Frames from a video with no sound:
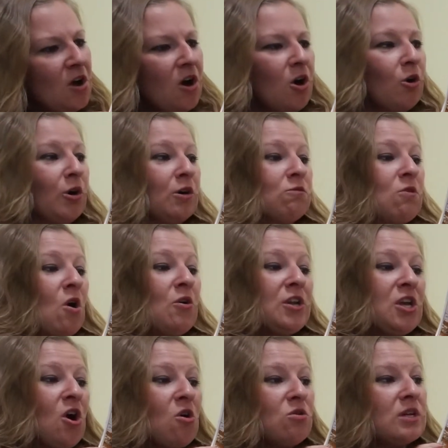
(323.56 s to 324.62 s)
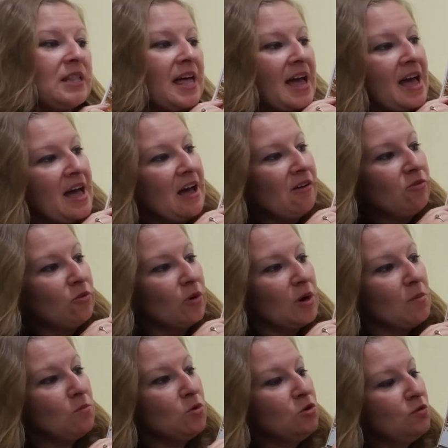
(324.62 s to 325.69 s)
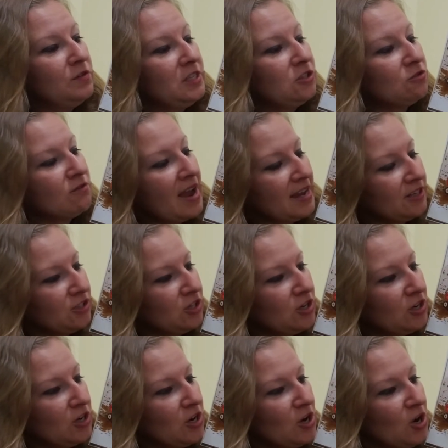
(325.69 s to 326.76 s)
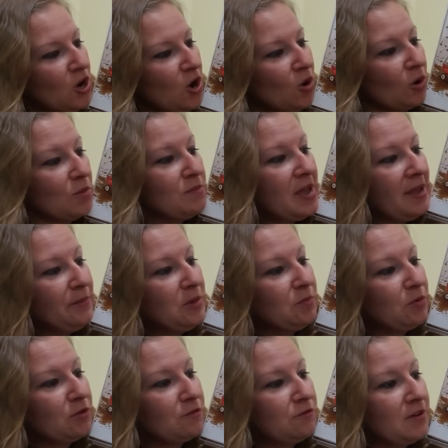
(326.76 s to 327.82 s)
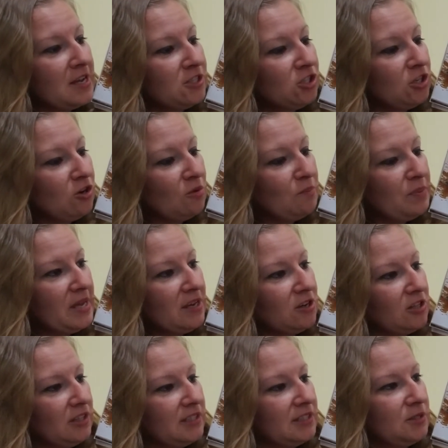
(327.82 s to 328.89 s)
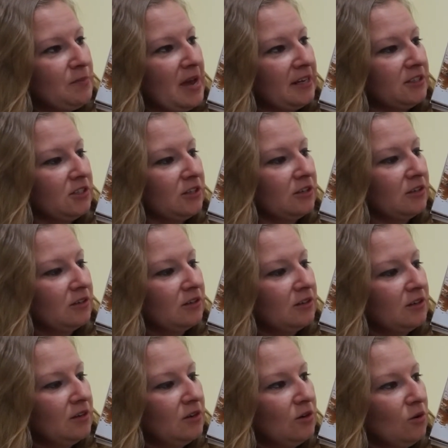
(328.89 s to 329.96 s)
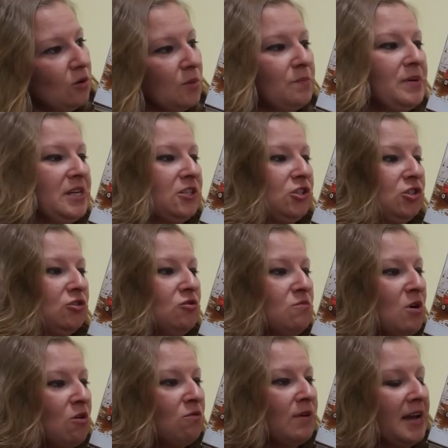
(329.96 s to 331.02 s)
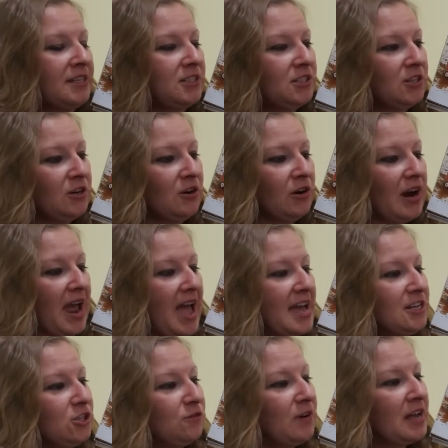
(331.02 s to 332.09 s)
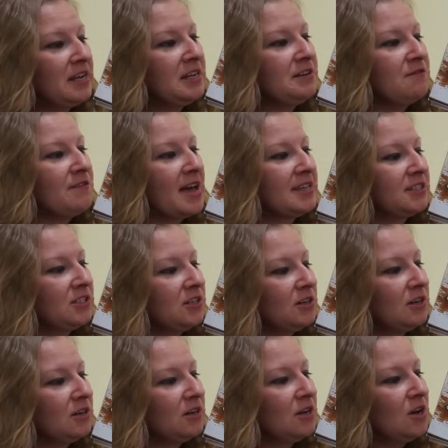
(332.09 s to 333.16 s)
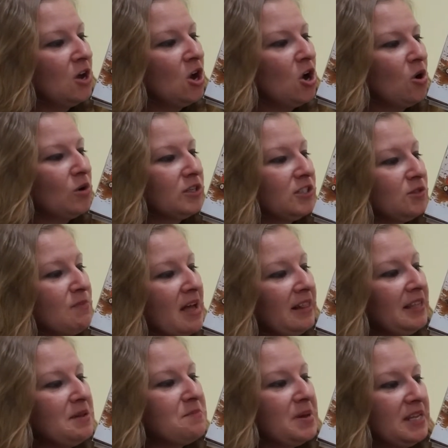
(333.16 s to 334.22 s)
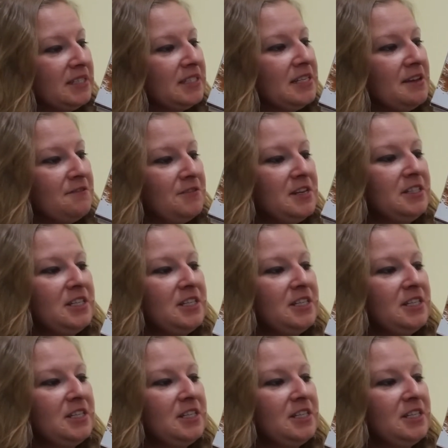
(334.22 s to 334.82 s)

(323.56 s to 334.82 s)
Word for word: Or a rodeo clown or a movie director or maybe professional pickle inspector, or big sumo wrestler or hedge fund investor, or smelly pit sniffing